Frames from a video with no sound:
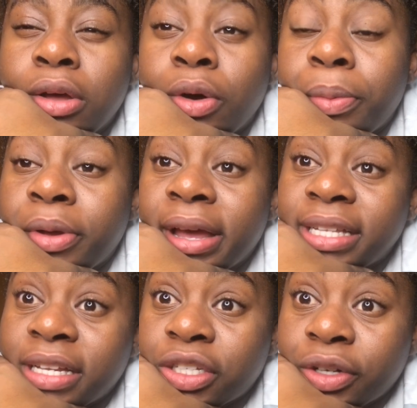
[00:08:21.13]
Hope you
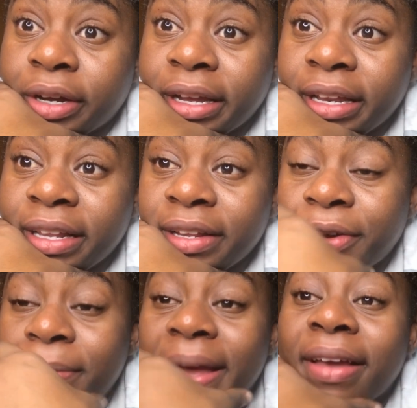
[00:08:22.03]
guys enjoying.
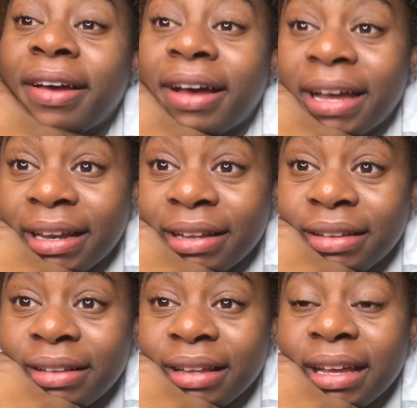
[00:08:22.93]
Oh my god,
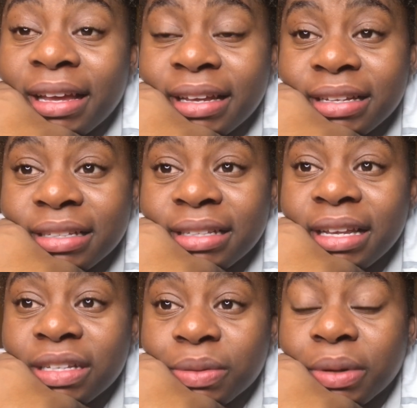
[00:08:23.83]
guys,
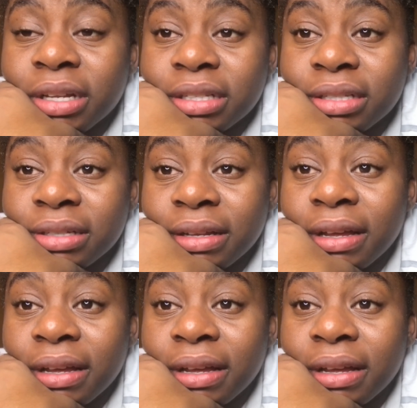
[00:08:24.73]
guess what?